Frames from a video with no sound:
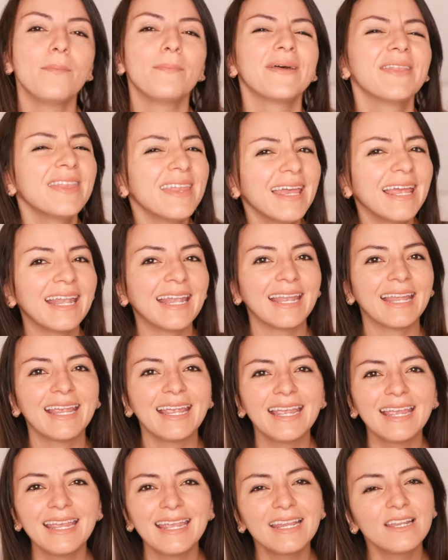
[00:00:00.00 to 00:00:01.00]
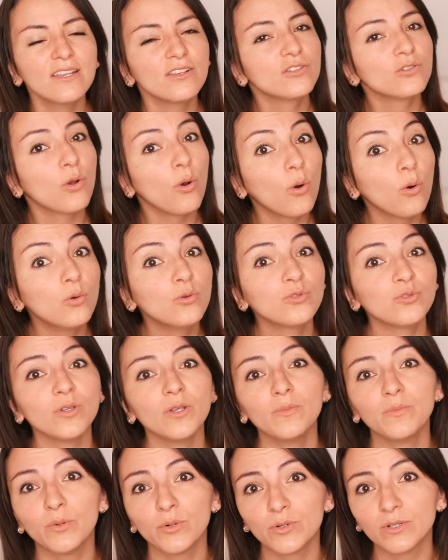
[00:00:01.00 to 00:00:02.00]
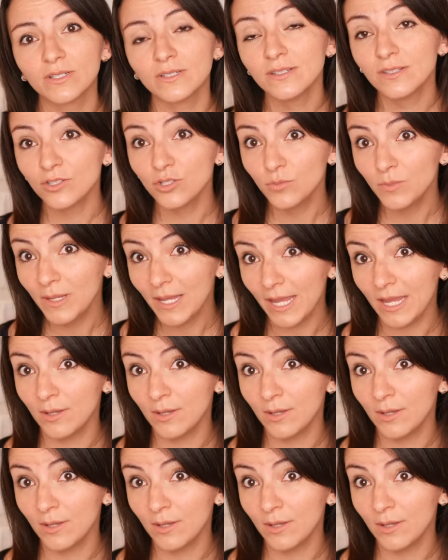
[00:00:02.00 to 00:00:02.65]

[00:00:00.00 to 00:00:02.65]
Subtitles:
But then, it is also important to be